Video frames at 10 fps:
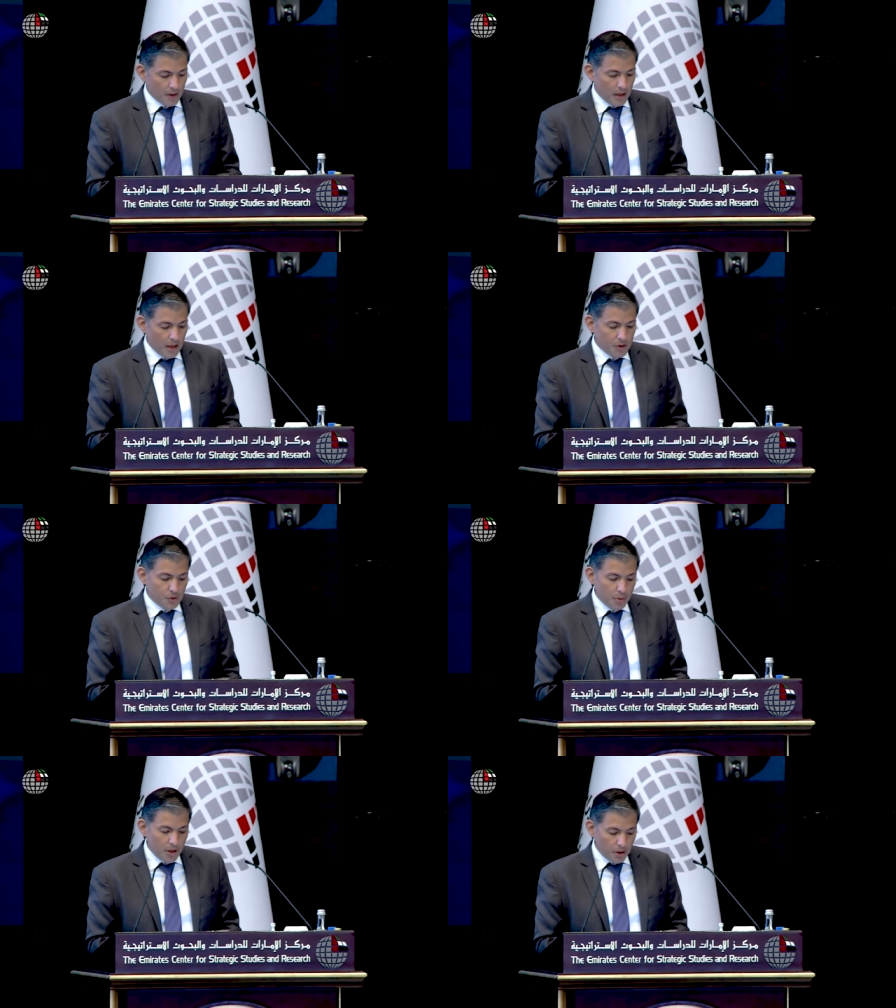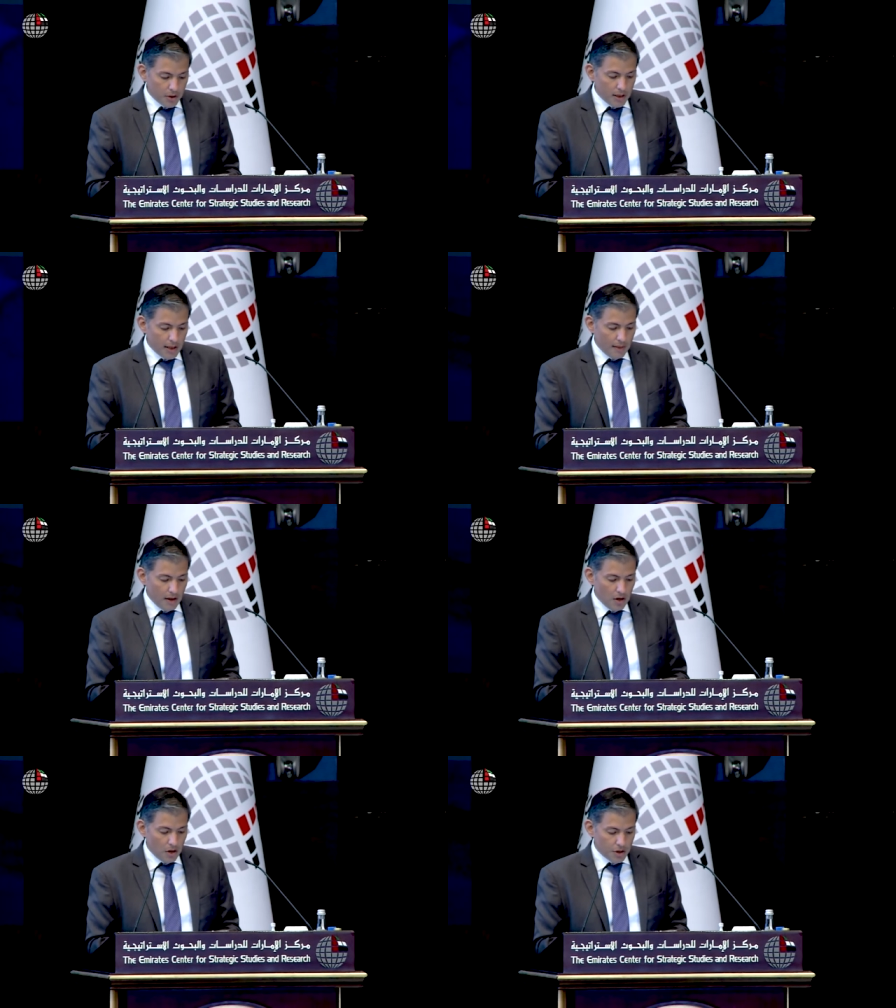It should be noted that the
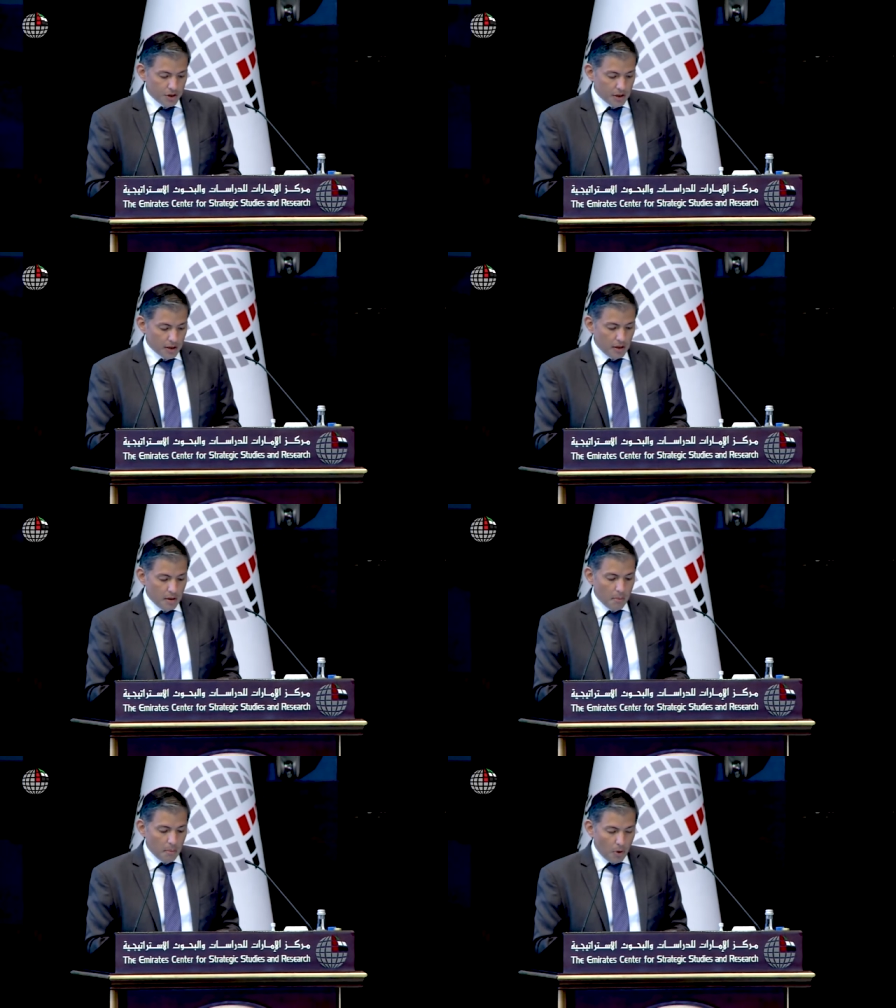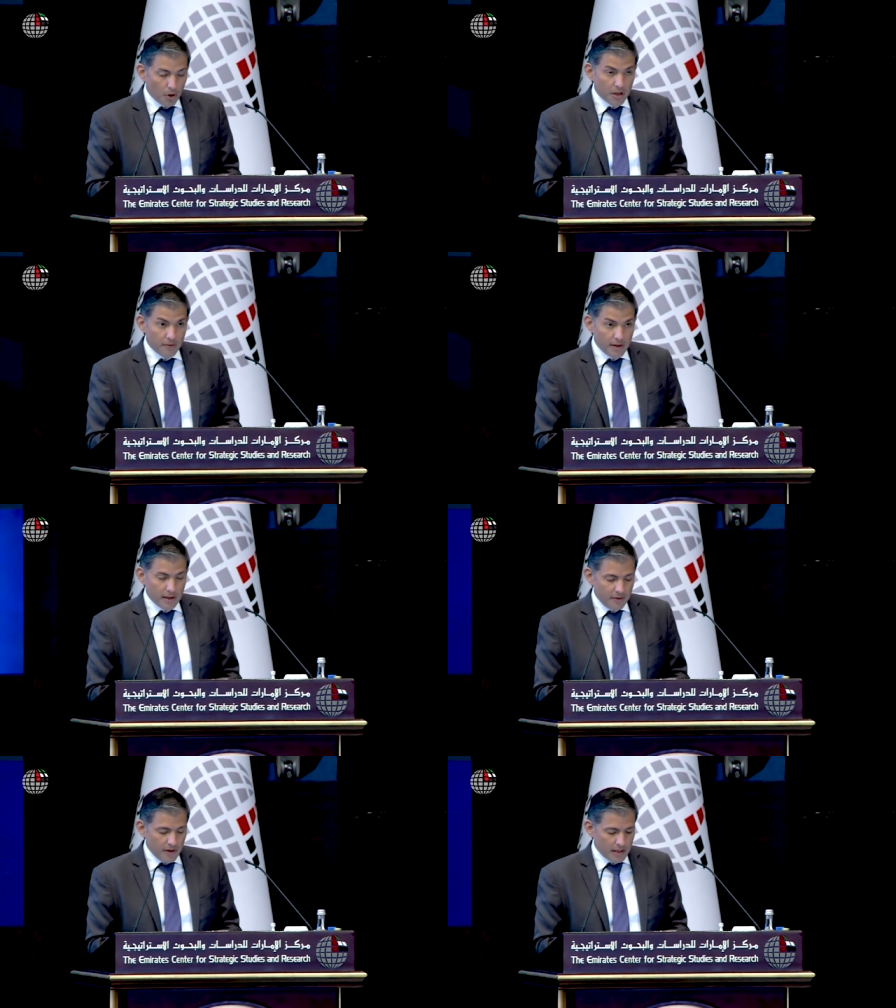larger, more
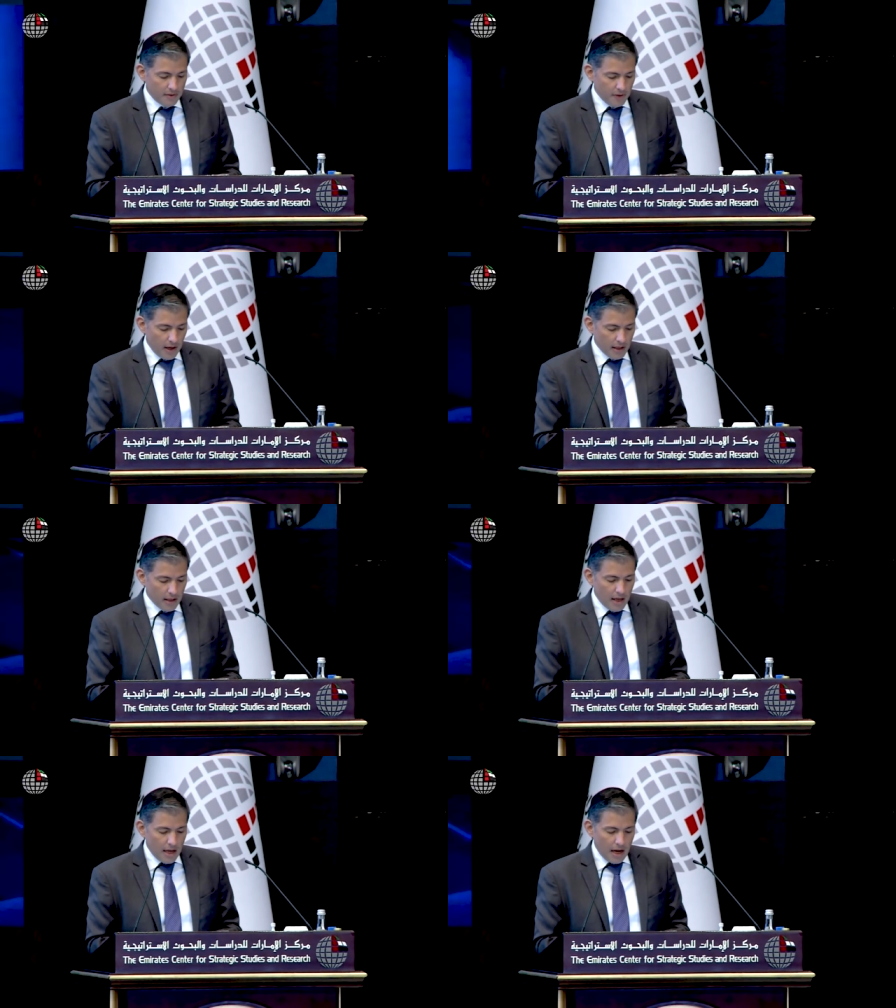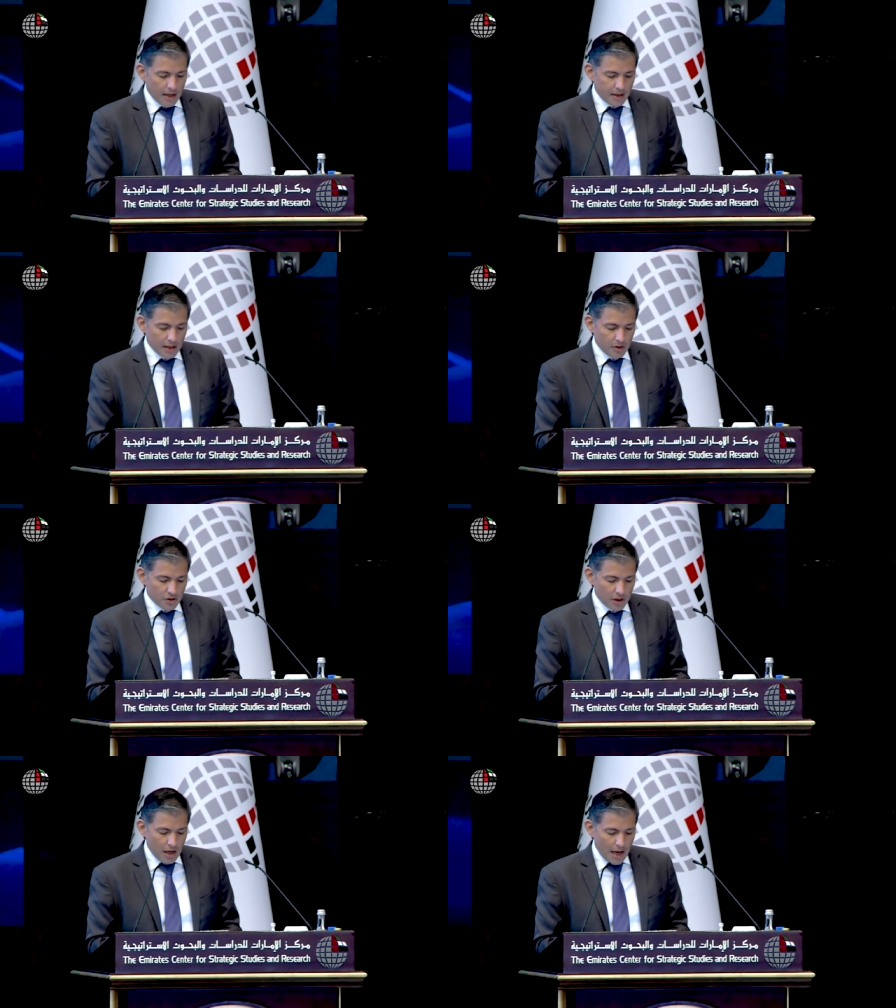diversified, and
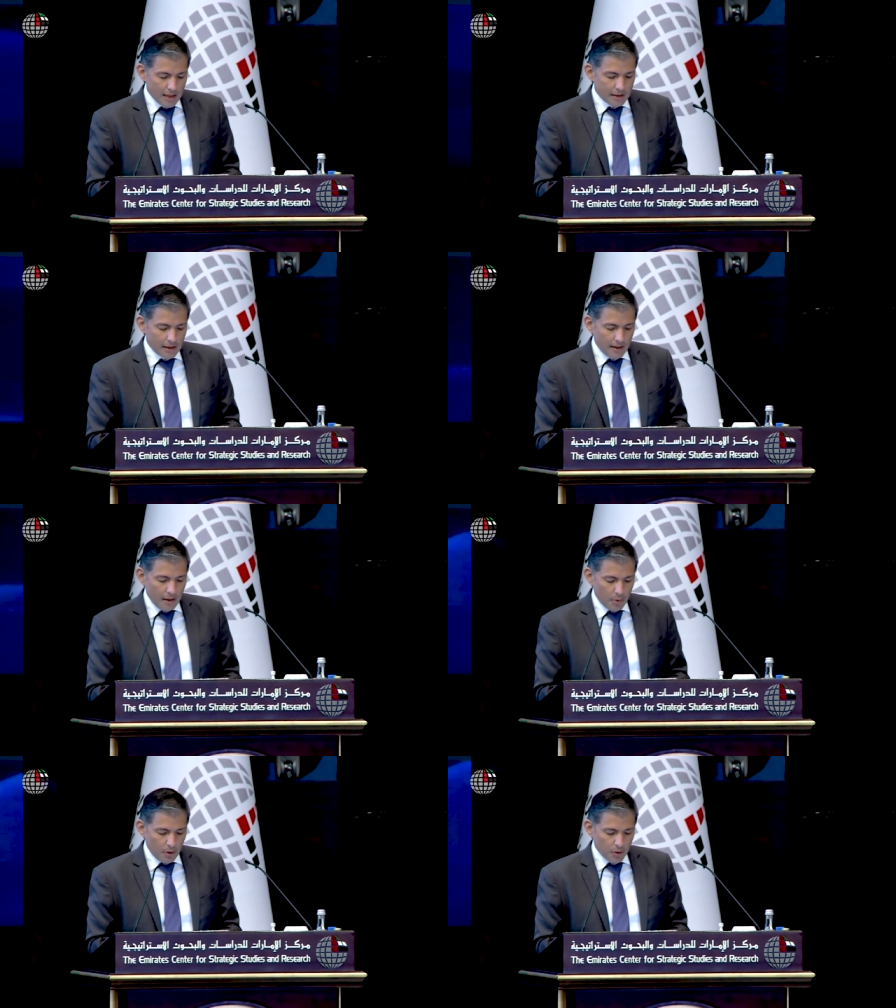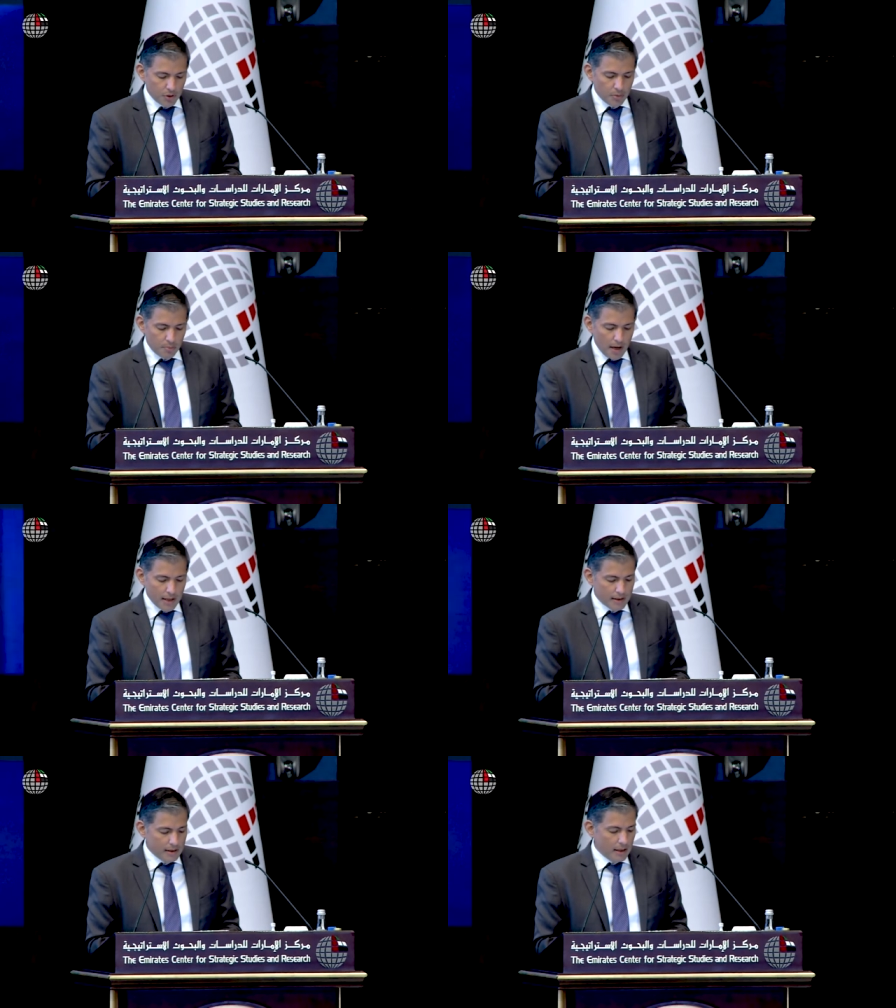internationalized the production
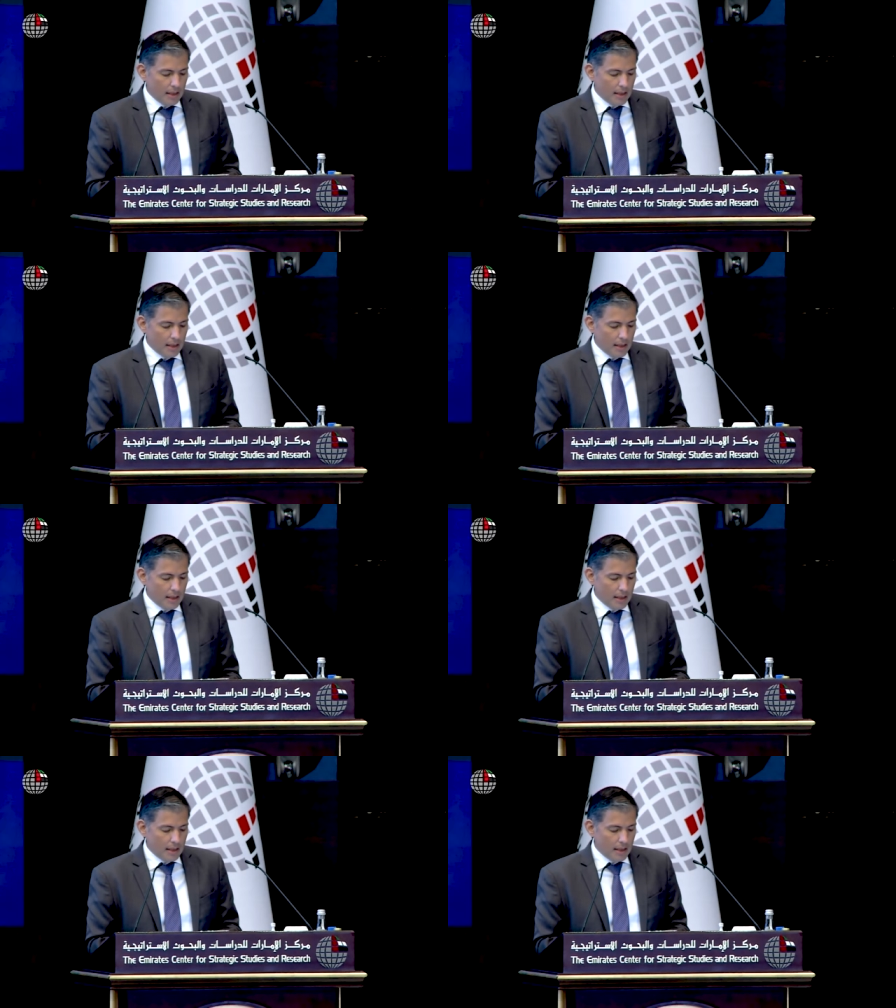Paris,